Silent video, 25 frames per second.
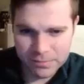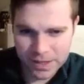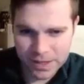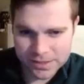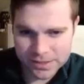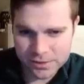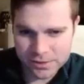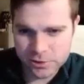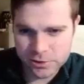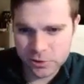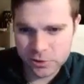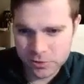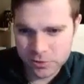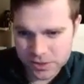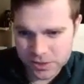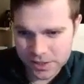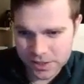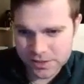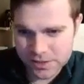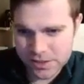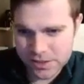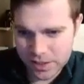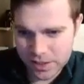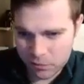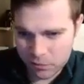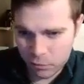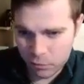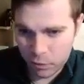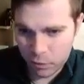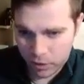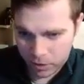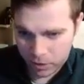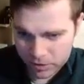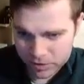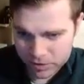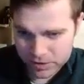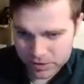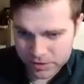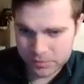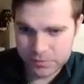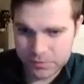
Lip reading: Massachusetts, and worked.